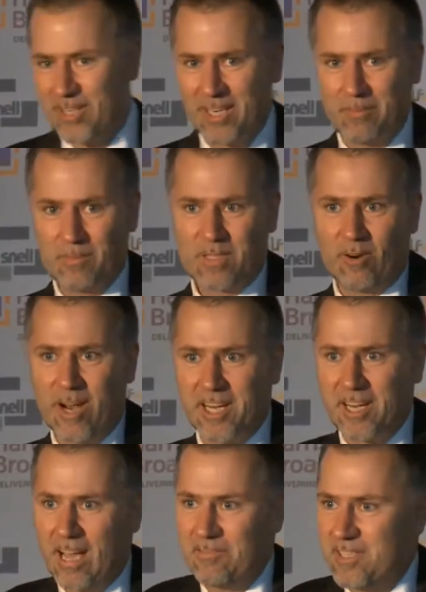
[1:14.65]
I'm sorry I didn't
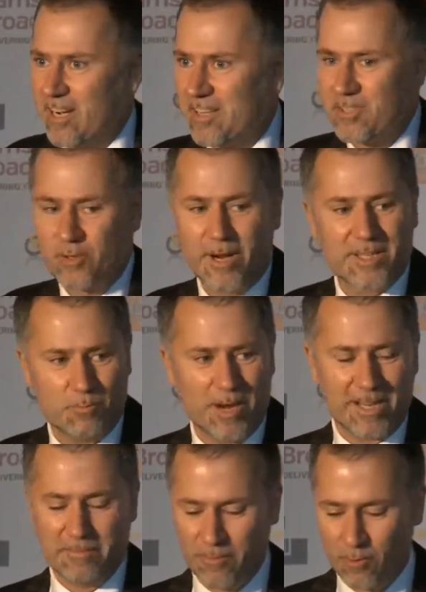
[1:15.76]
have Dire Straits
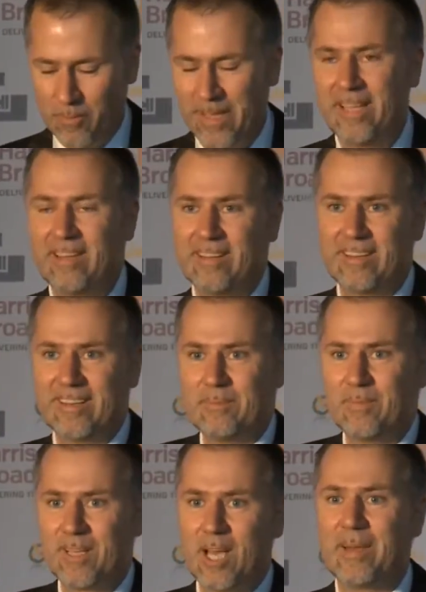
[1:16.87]
ready for me
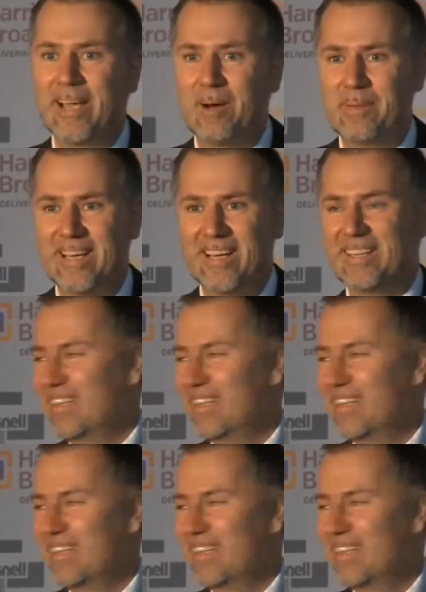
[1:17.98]
coming up here.